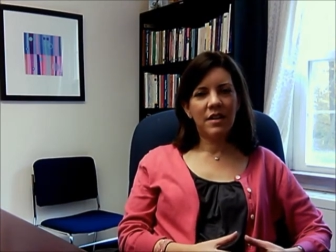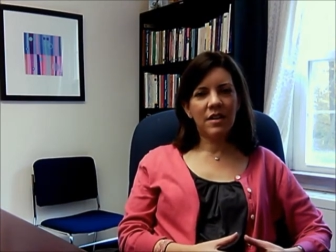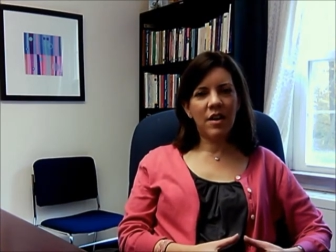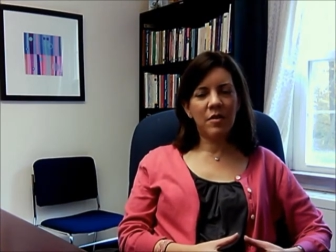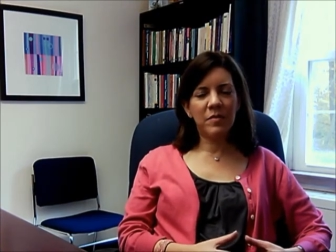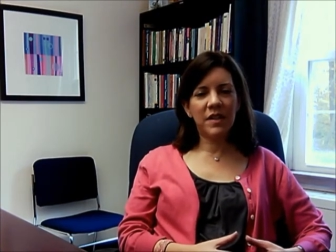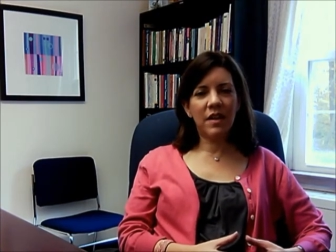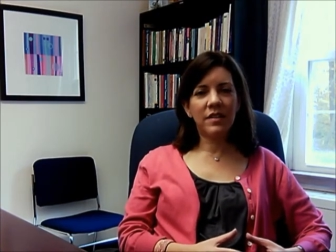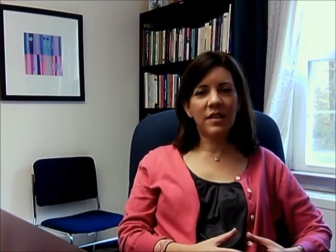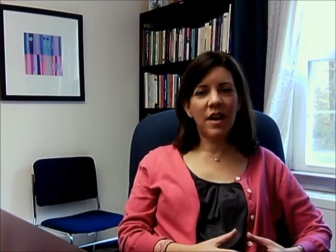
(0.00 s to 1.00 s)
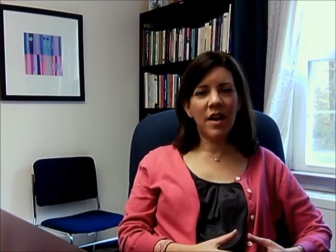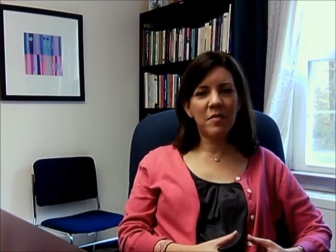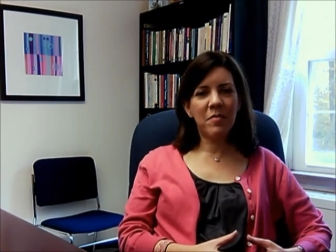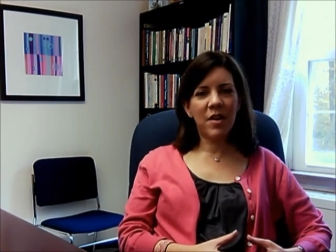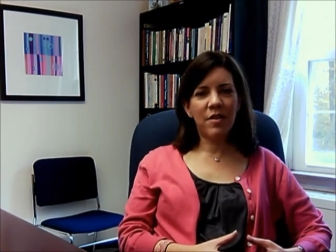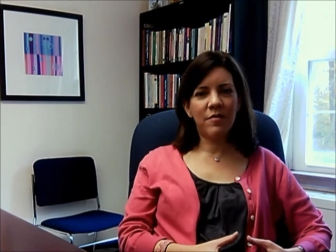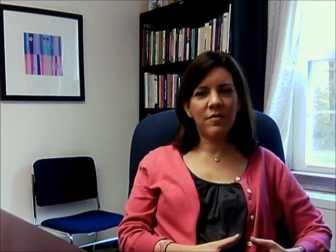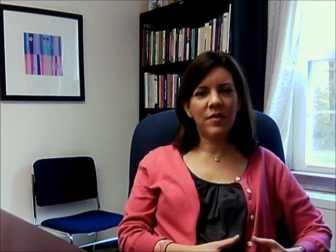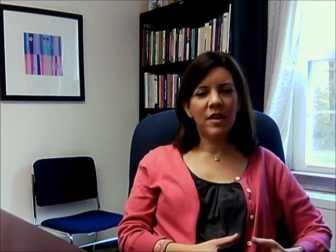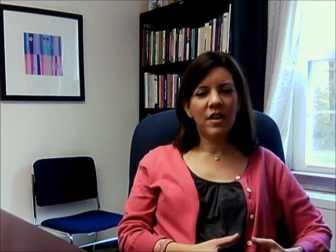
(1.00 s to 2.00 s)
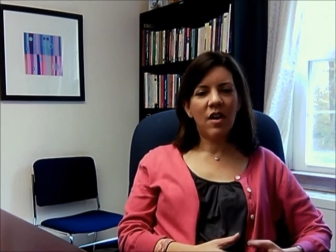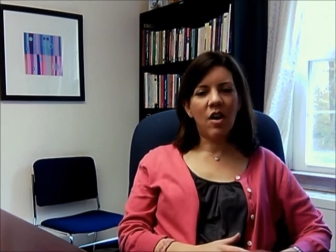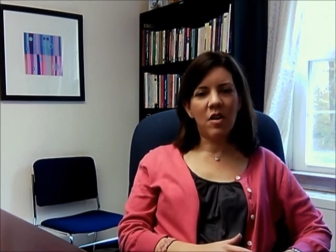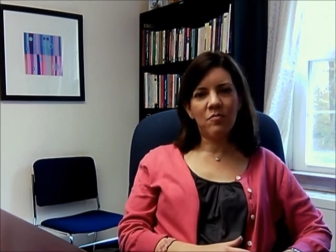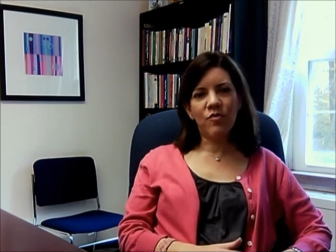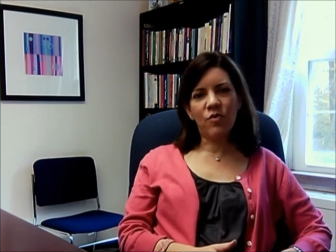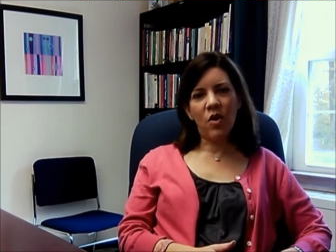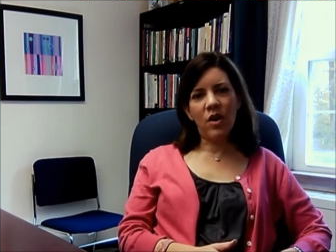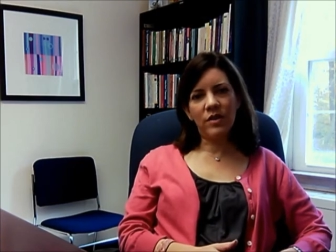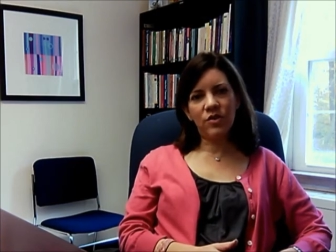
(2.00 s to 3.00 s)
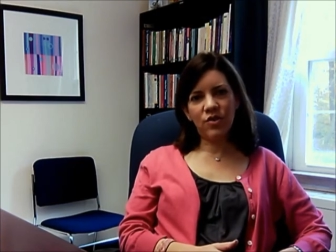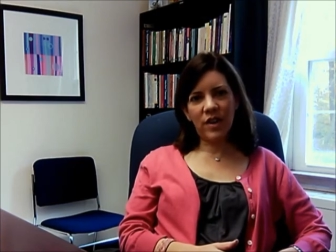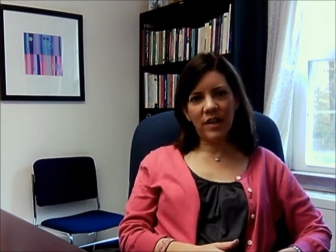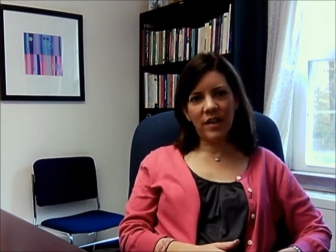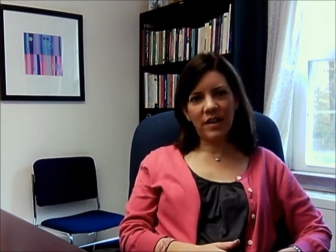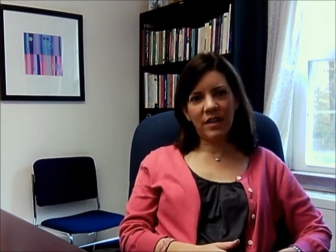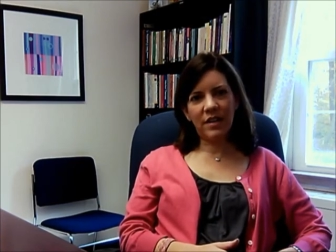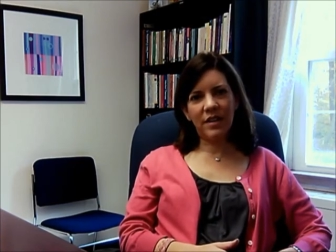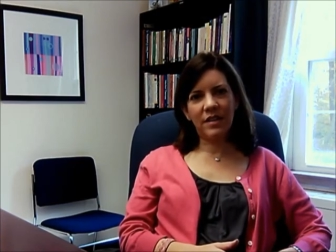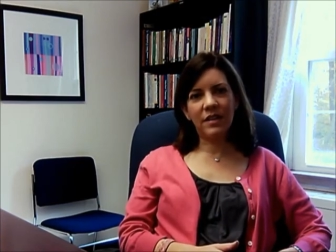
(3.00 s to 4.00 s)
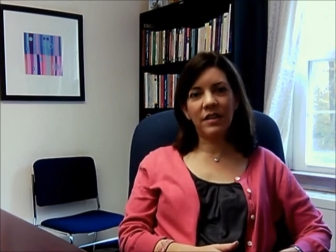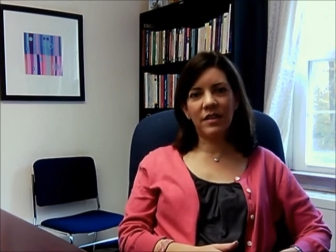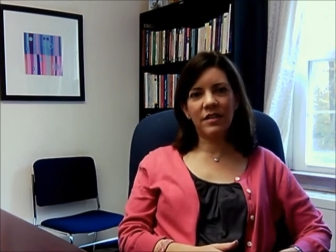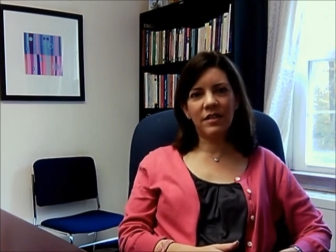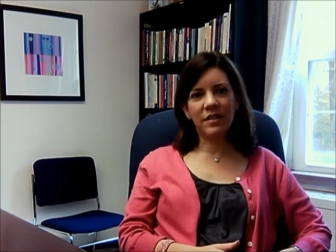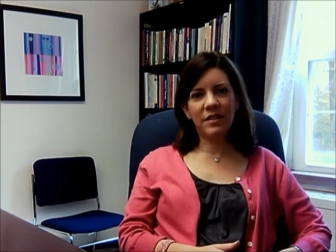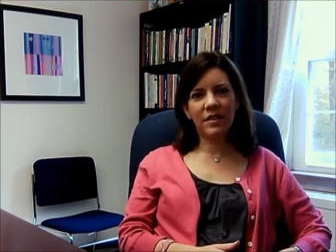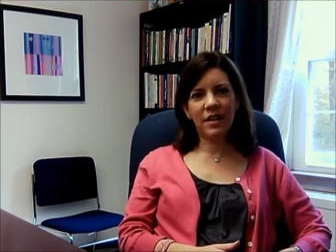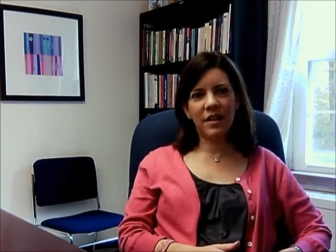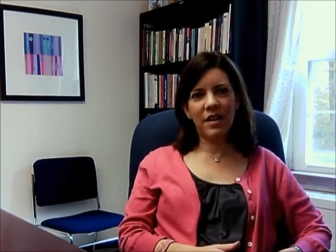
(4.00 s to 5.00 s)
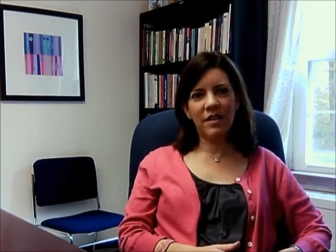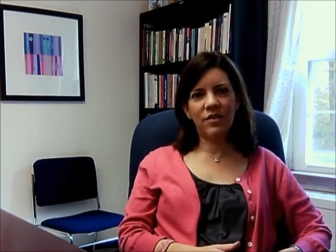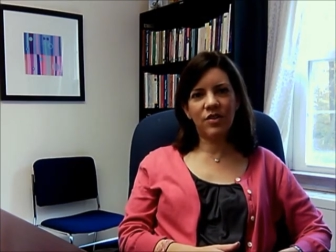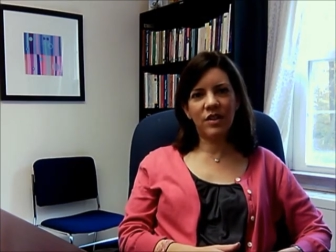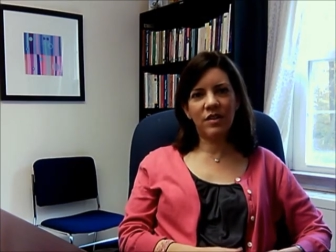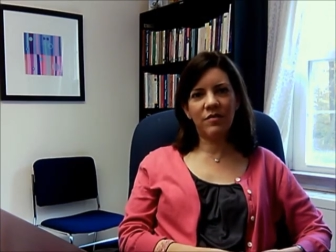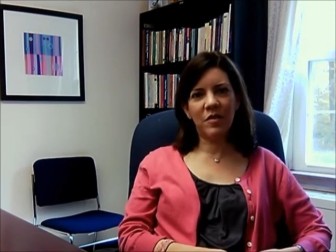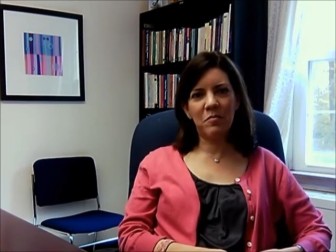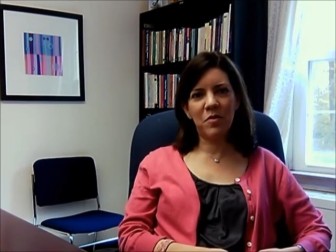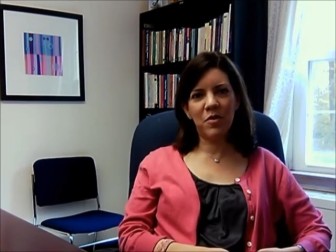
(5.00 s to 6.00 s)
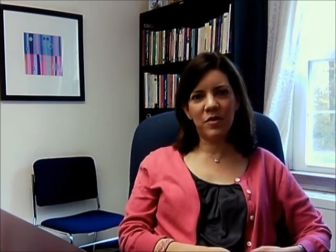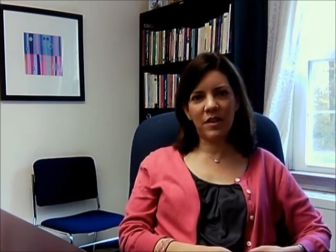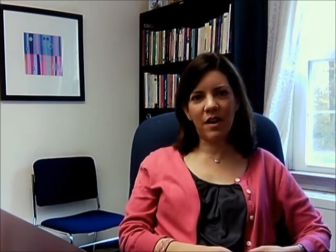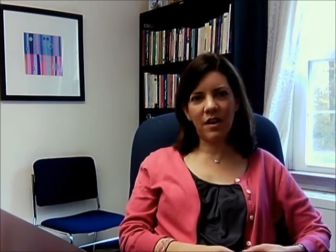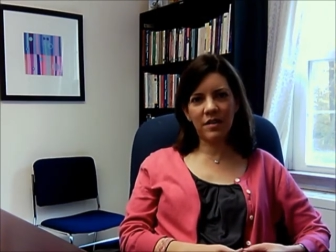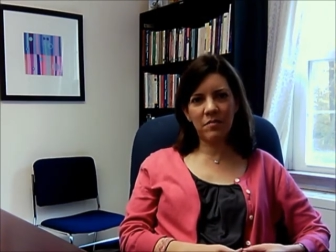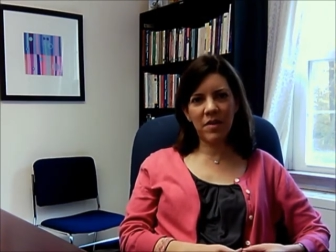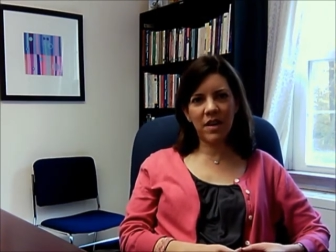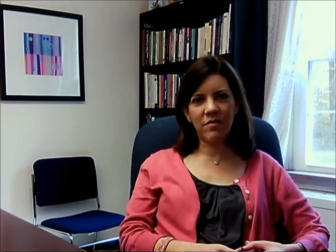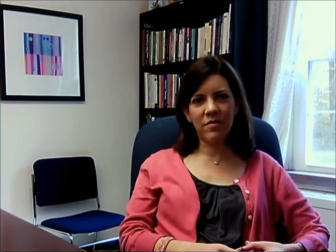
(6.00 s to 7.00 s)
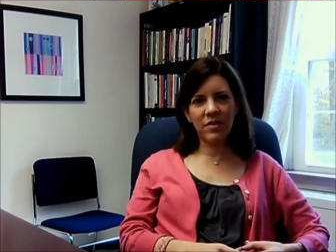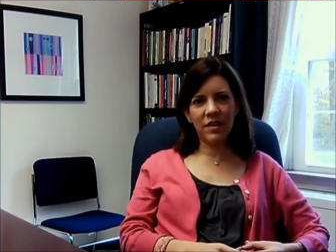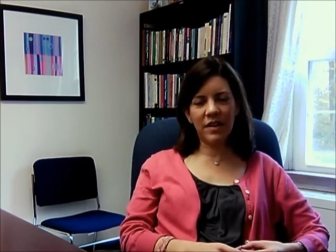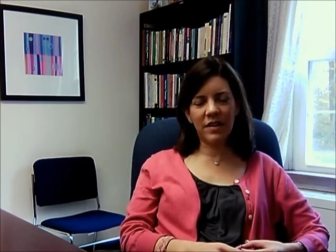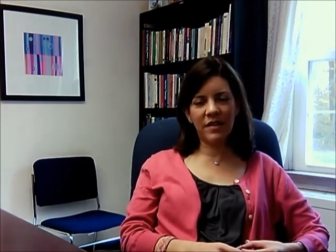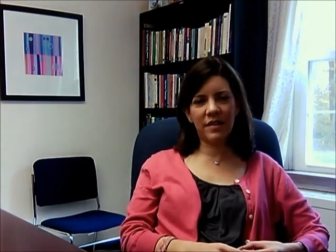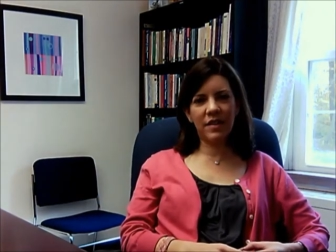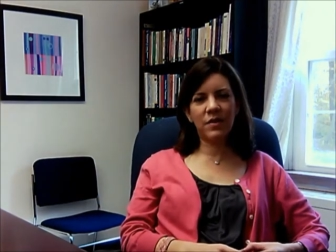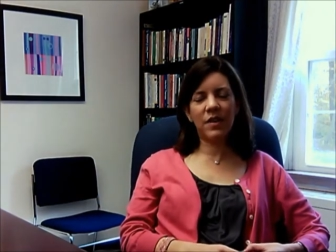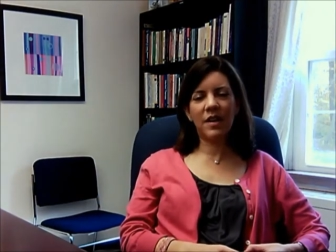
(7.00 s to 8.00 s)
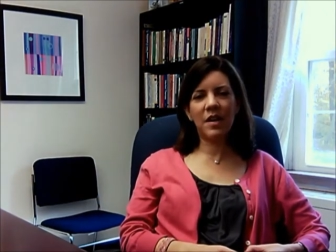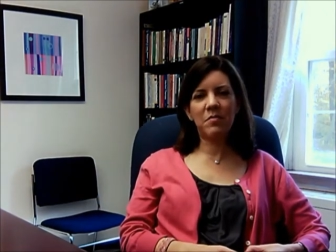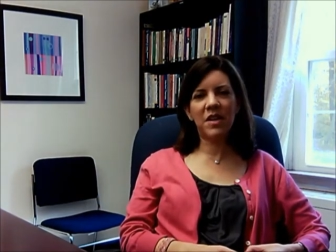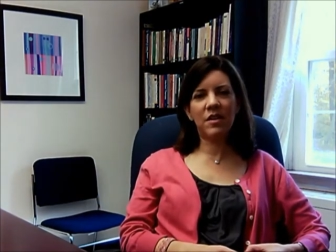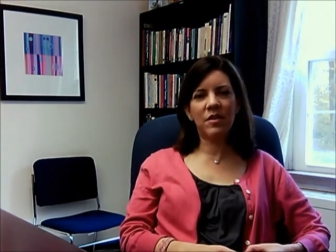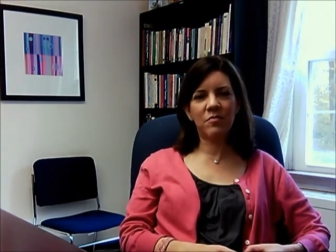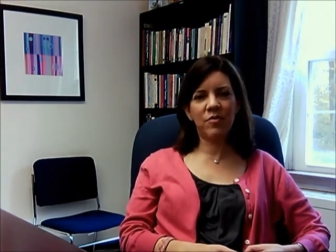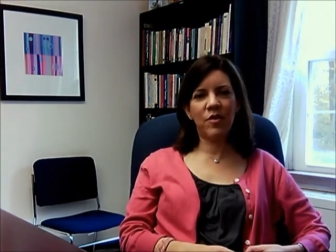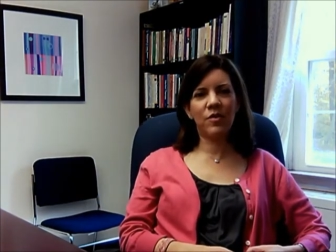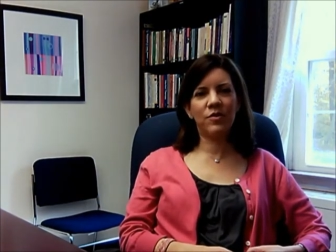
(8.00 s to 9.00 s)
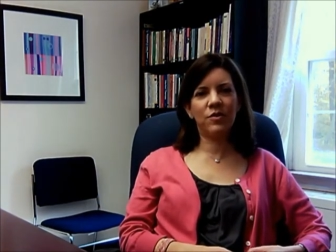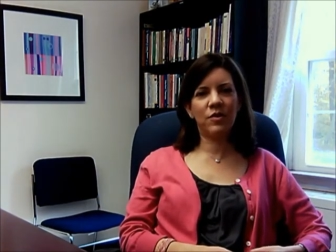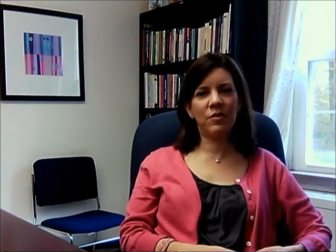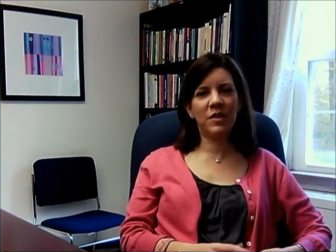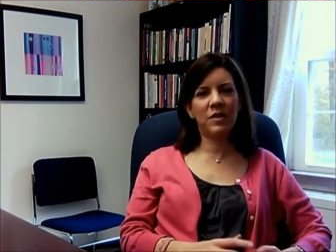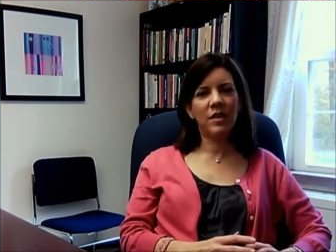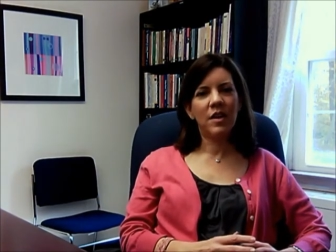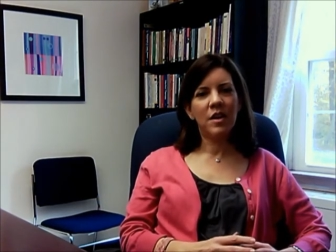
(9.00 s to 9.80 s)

comes on top of our broad training in clinical psychology from both the cognitive behavioral and a psychodynamic approach. So it's